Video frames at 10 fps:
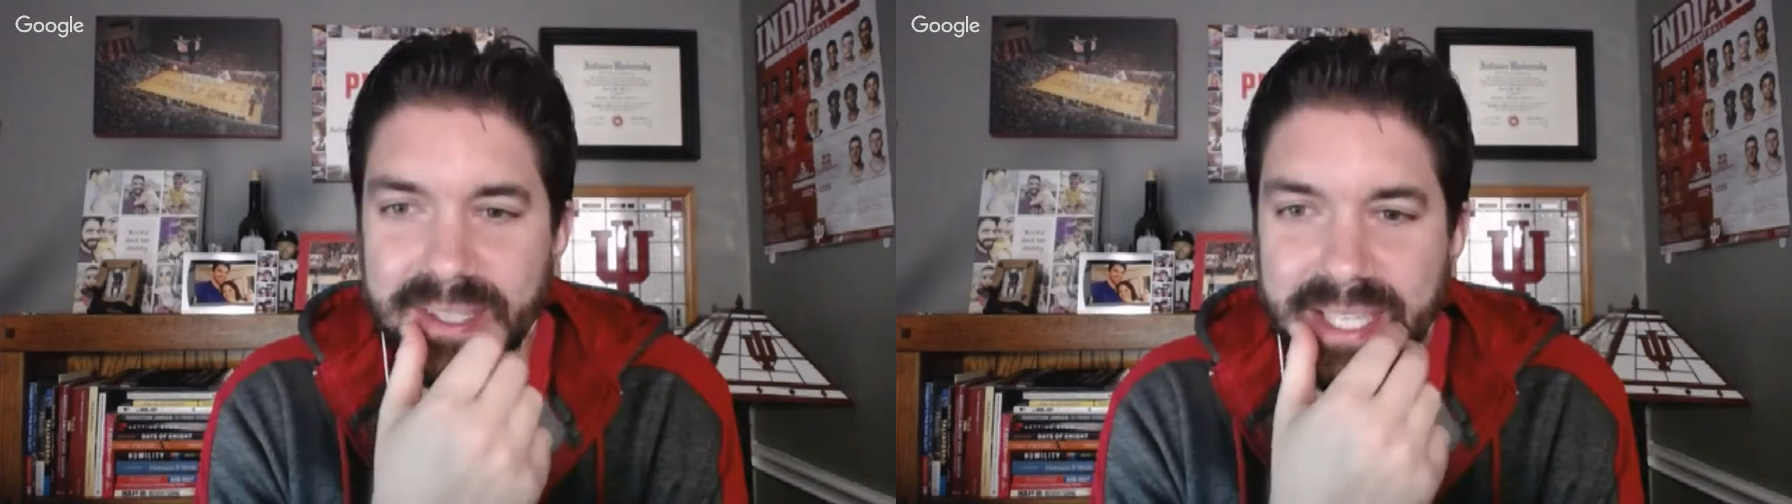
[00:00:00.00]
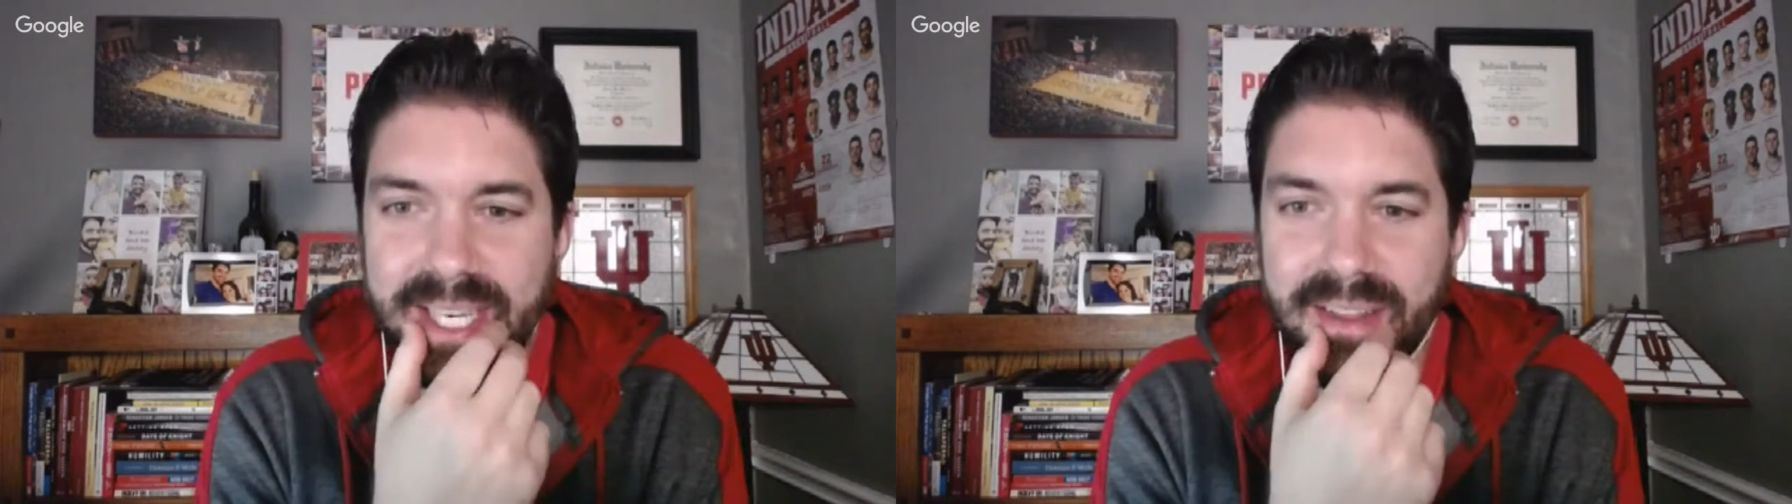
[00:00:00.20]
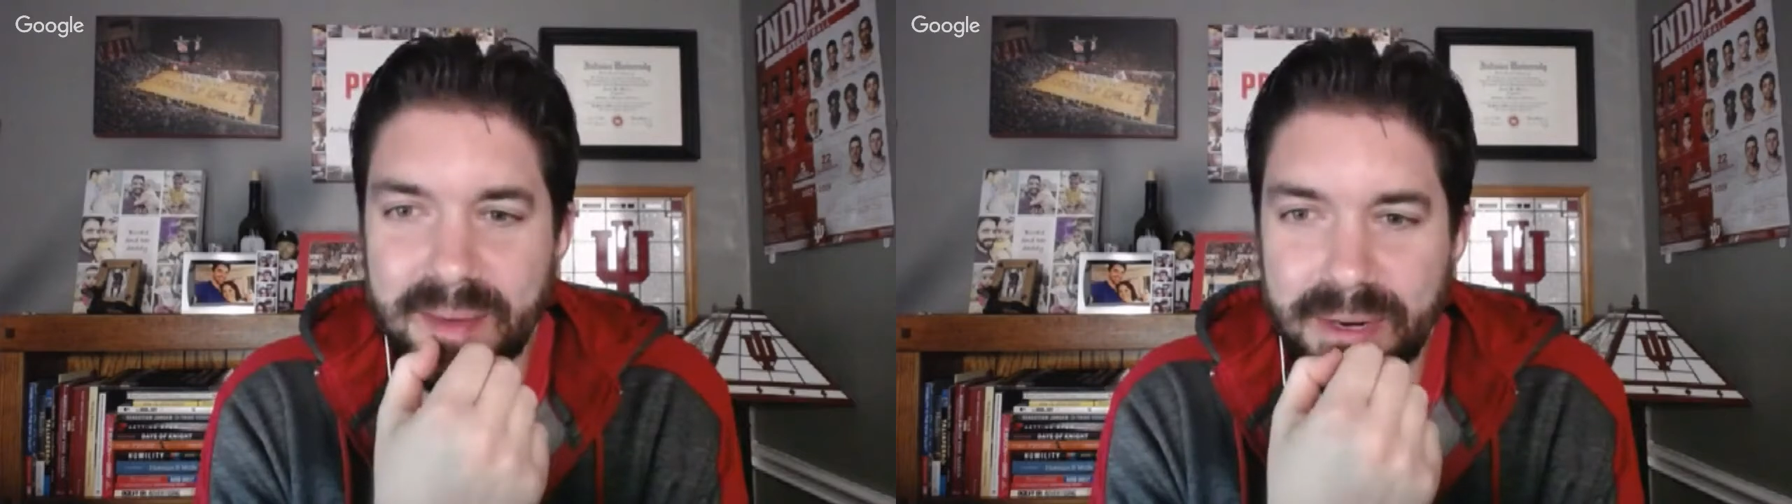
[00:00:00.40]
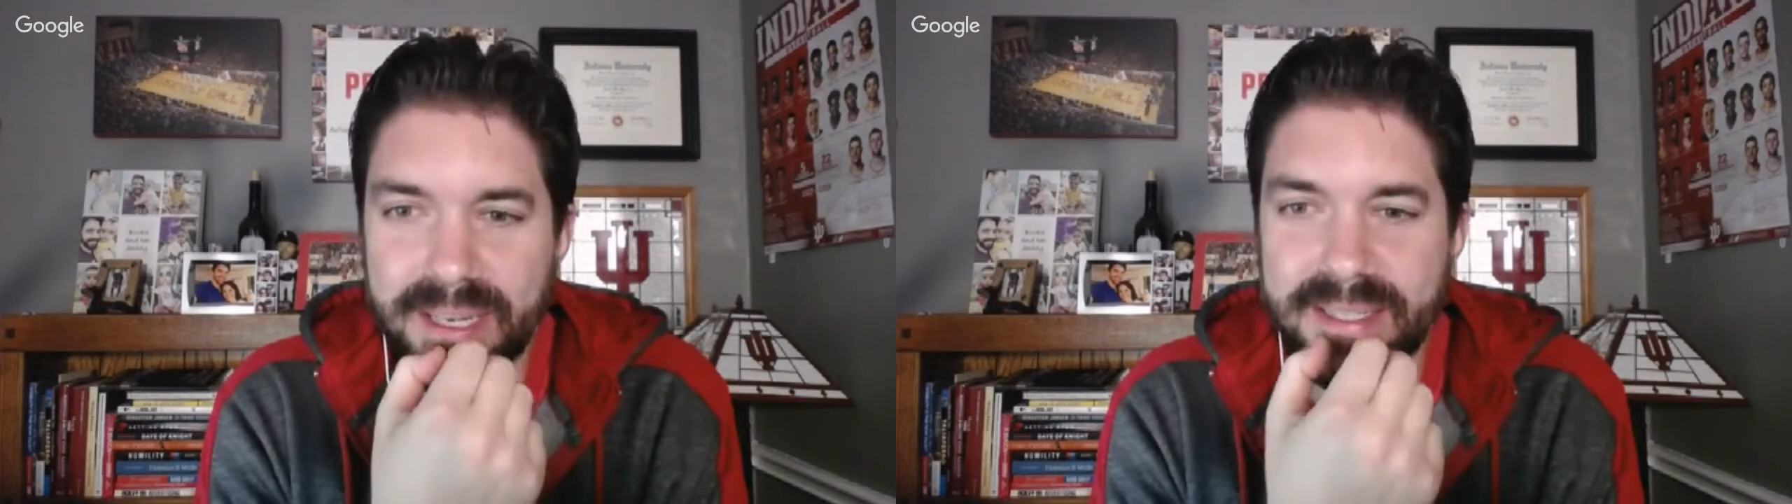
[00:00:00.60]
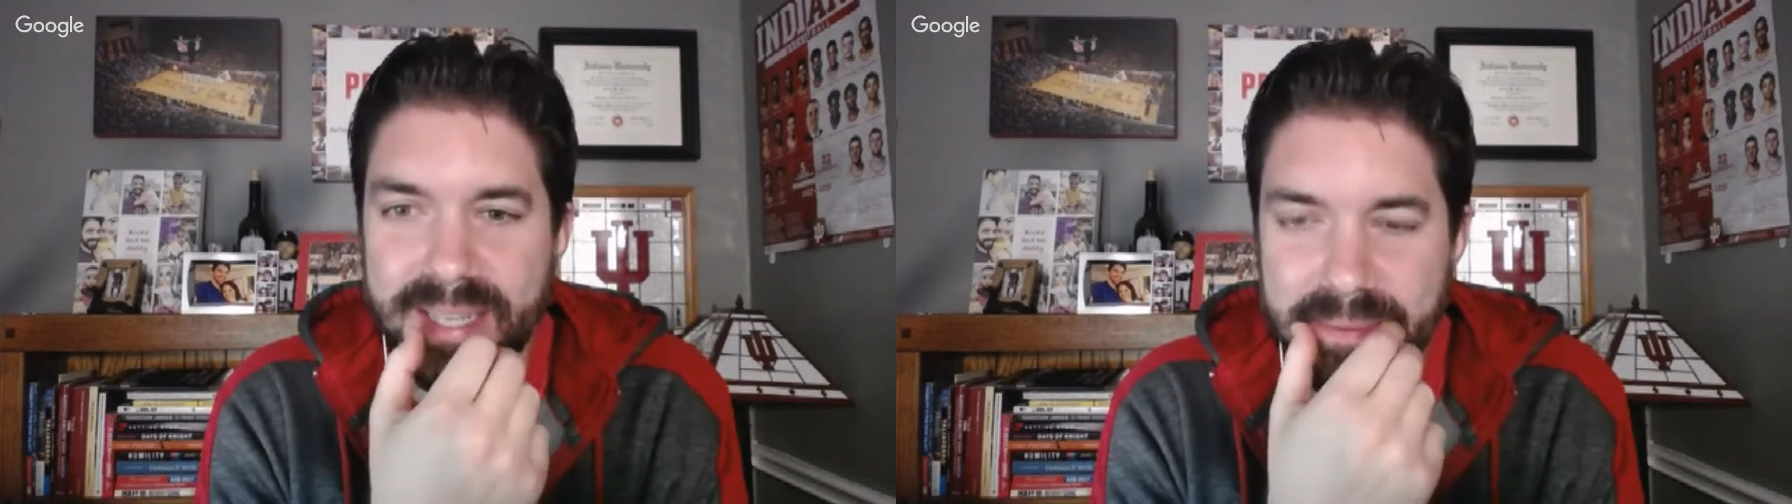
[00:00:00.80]
I like how they
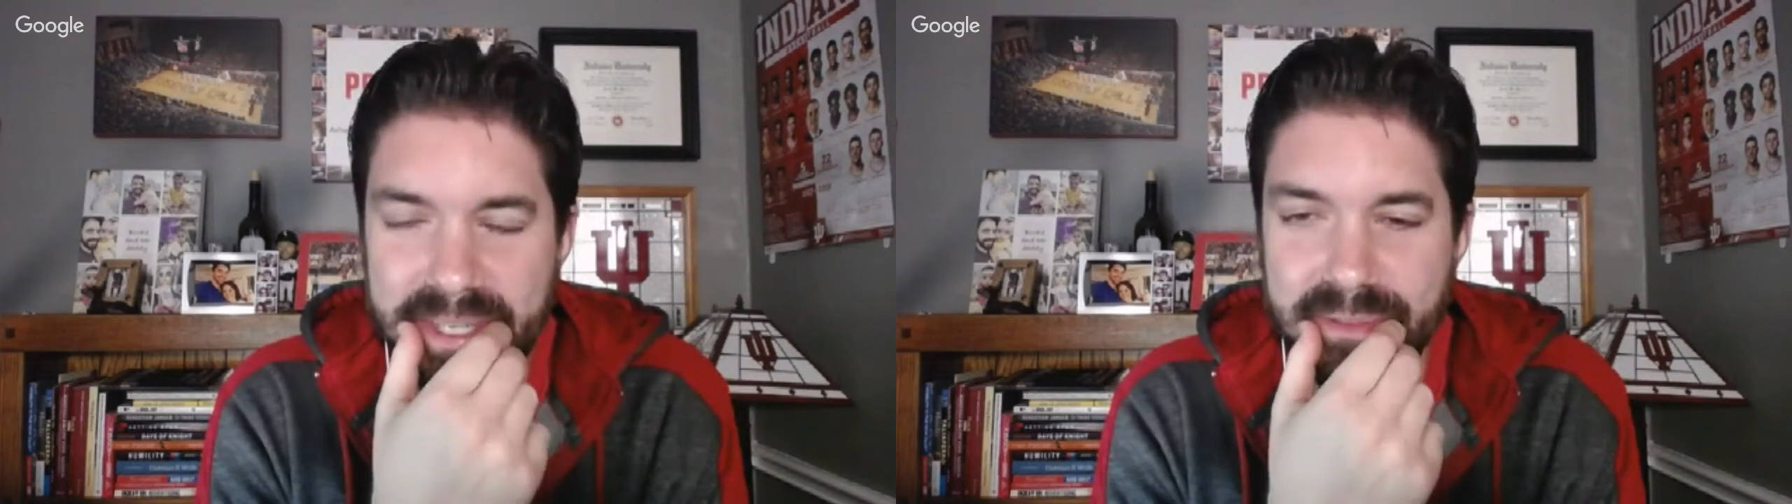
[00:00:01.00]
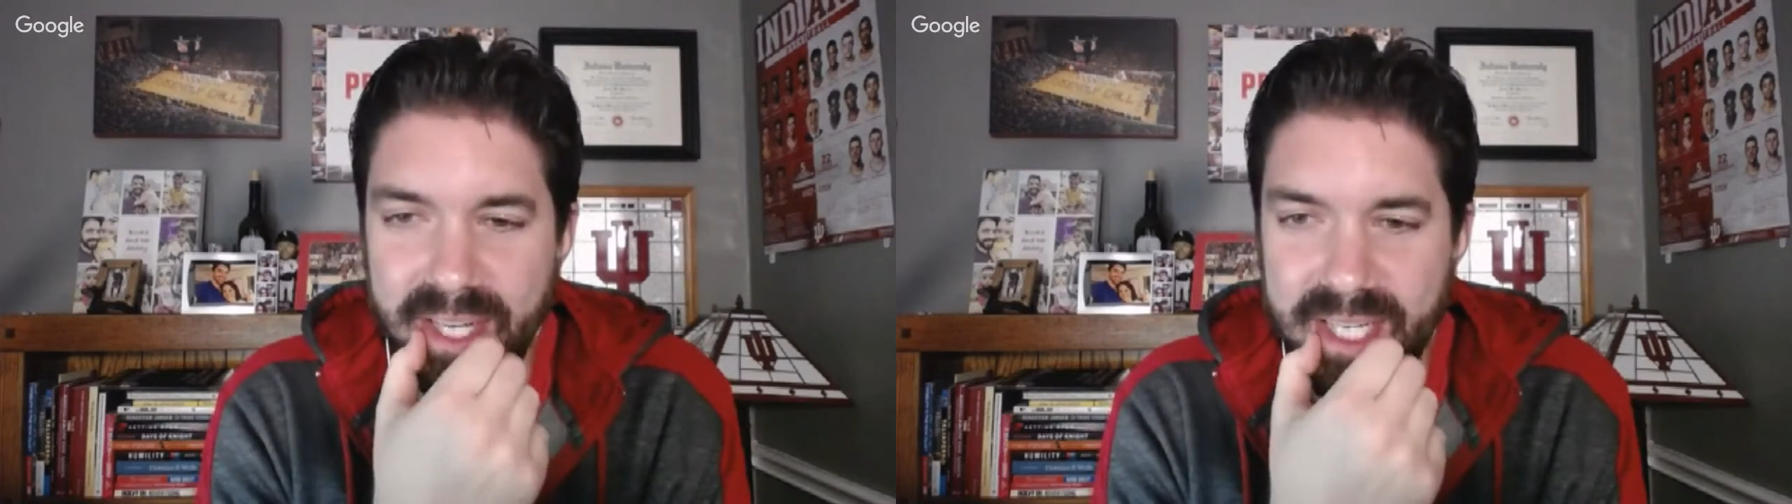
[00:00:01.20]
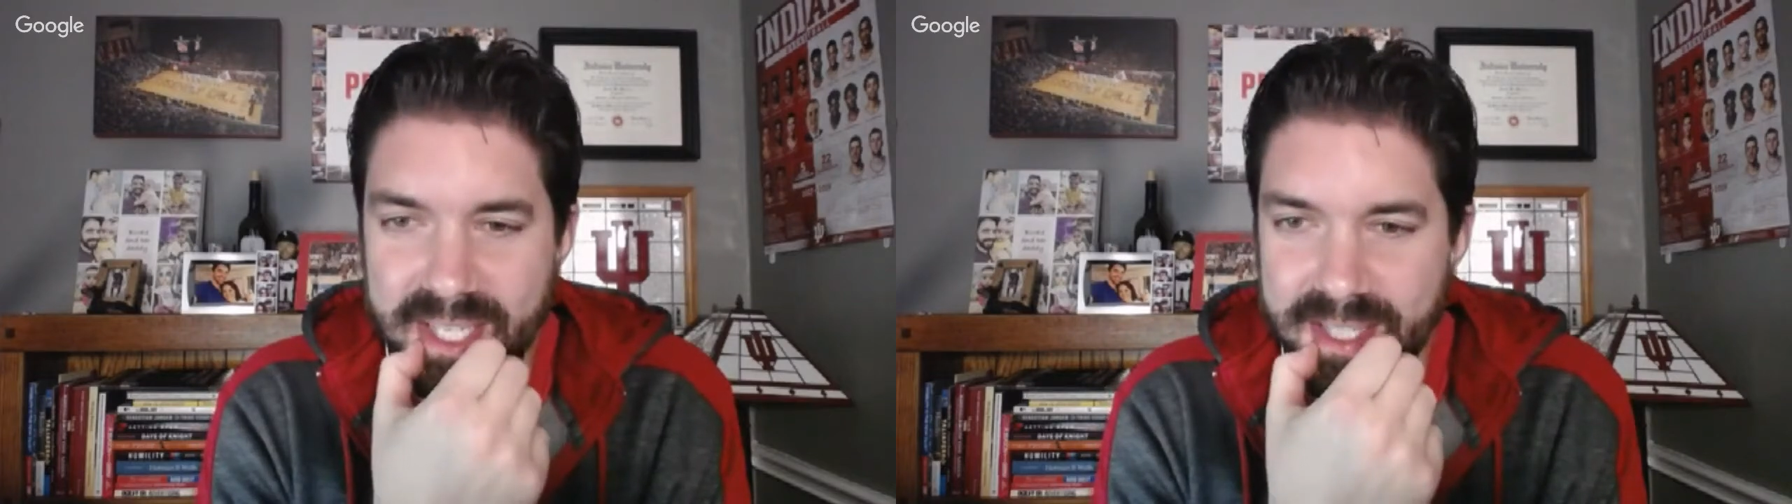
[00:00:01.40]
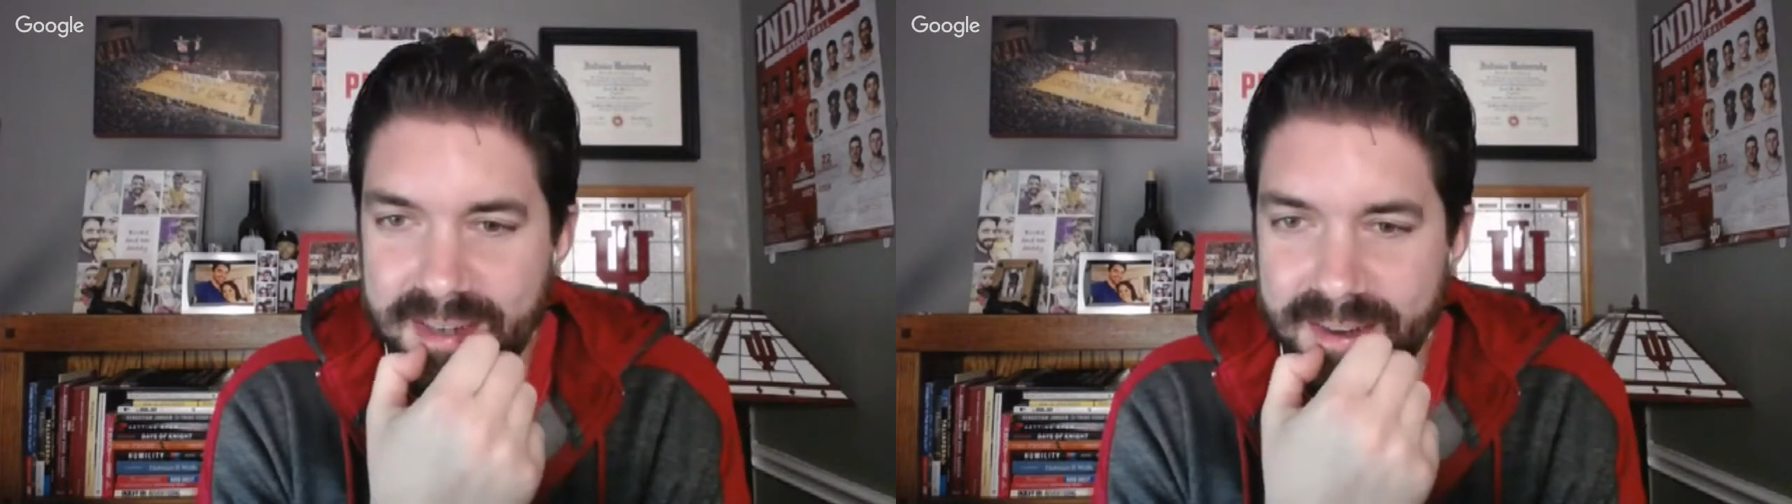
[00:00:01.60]
break it down by device.